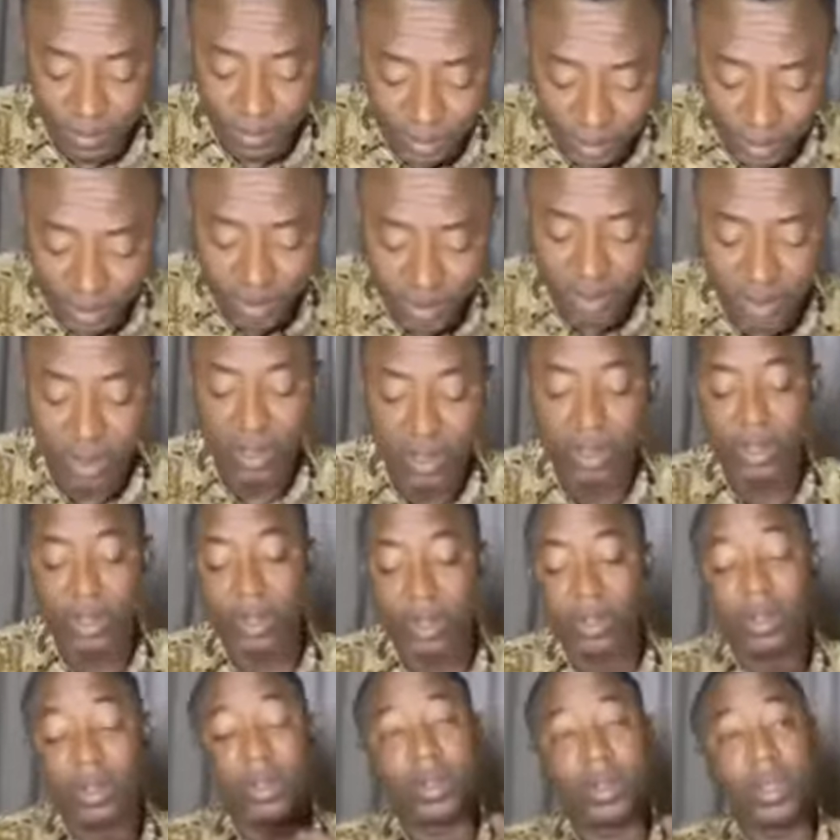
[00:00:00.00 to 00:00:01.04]
Okay,
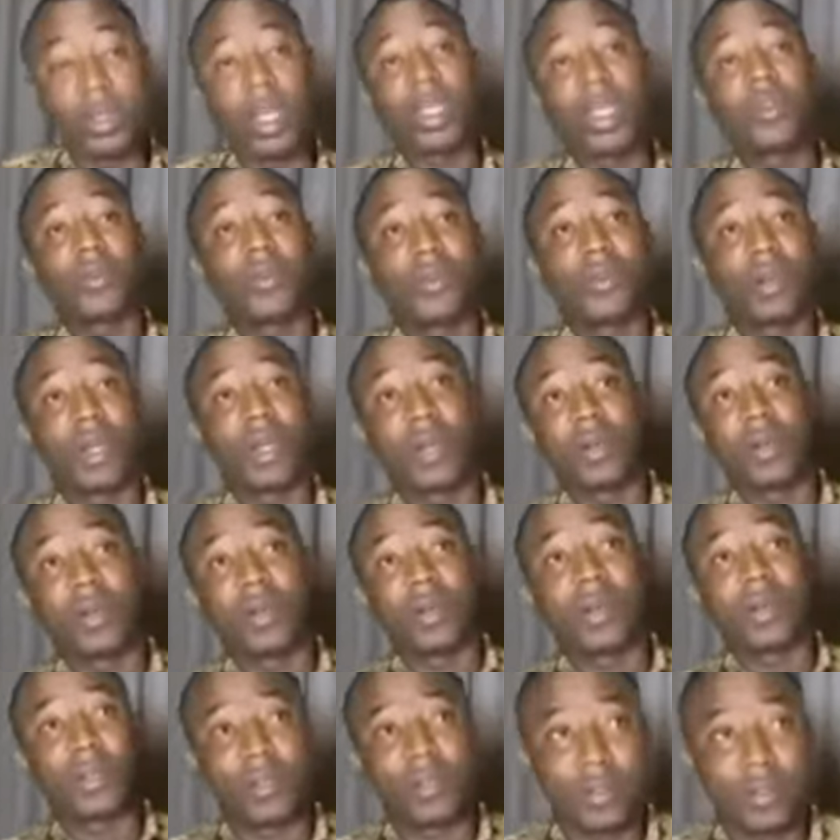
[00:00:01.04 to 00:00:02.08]
sorry. Thanks for that
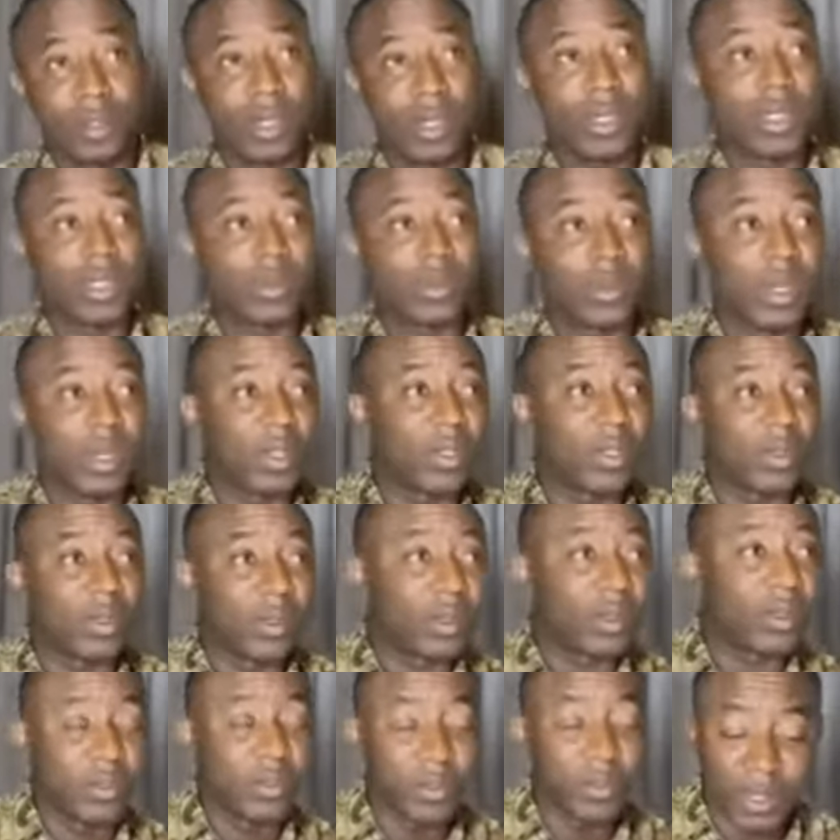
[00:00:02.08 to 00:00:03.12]
correction. That's why it's
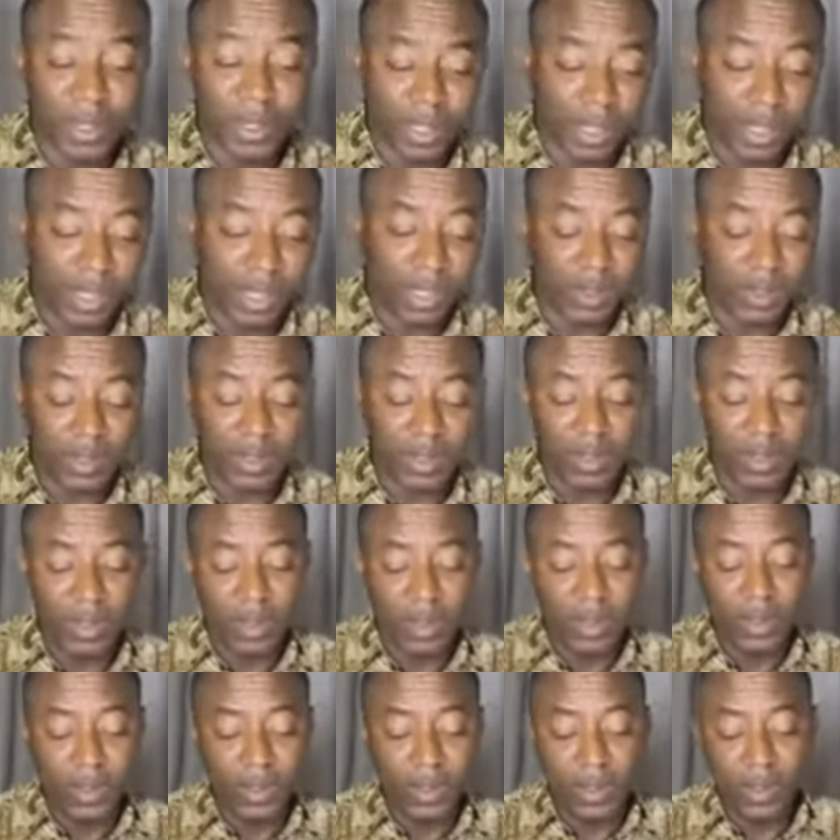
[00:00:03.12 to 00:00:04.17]
good to be here.
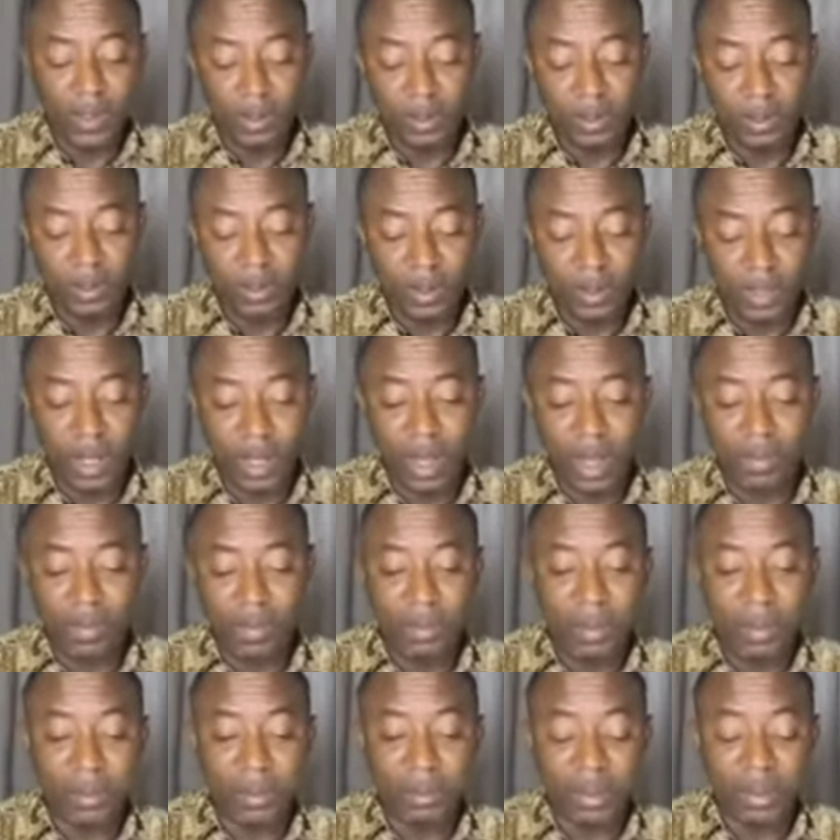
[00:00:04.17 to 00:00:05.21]
We didn't have
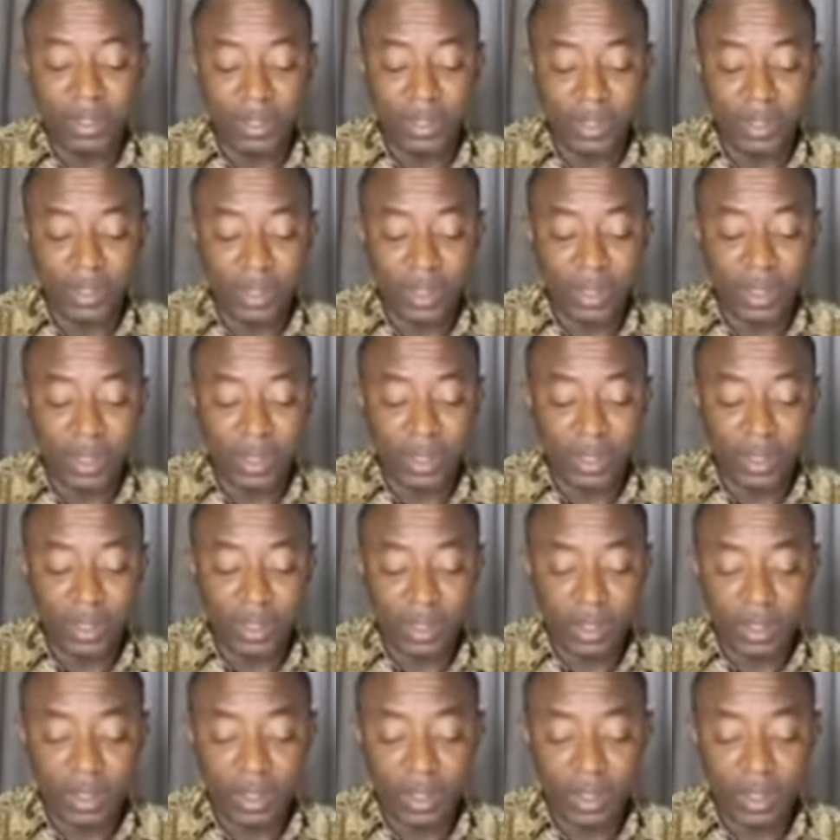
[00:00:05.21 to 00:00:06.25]
a
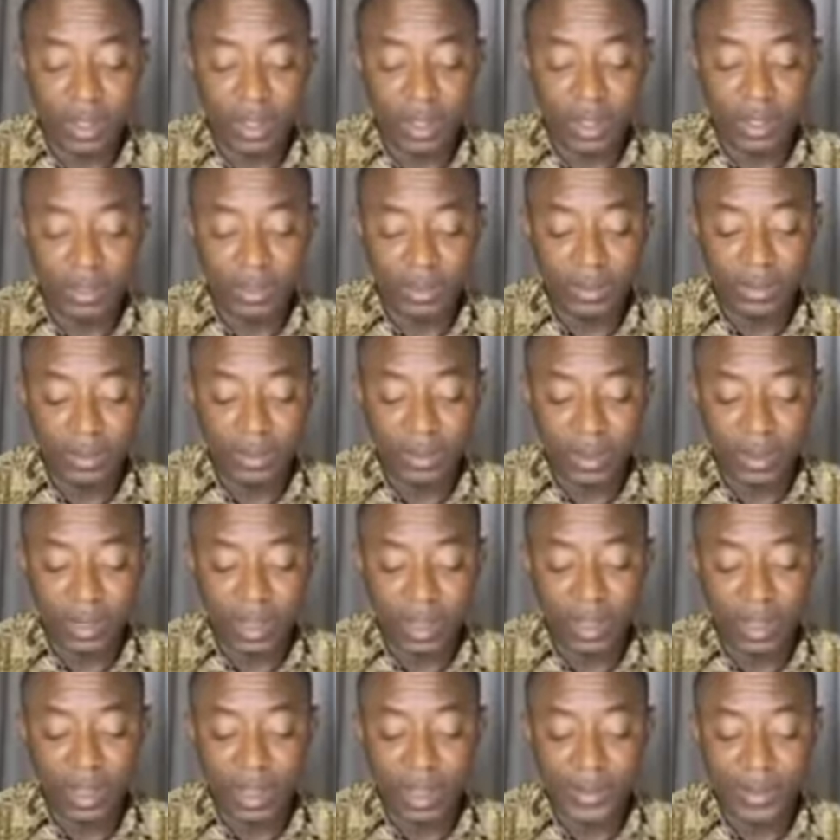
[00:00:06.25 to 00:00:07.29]
mathematician
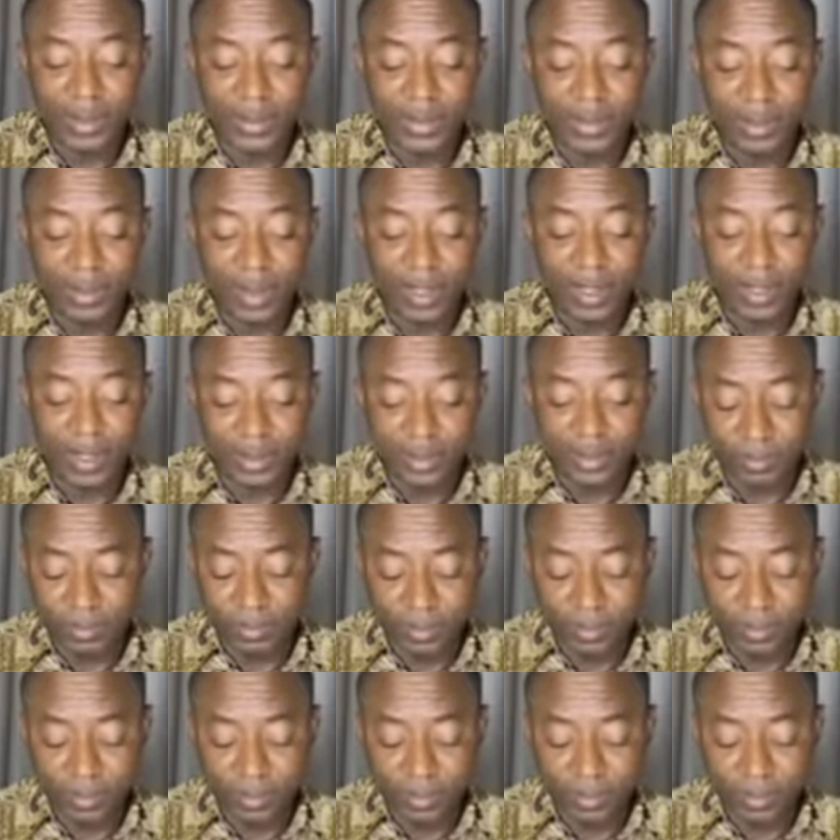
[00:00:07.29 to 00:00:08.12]
in the house tonight.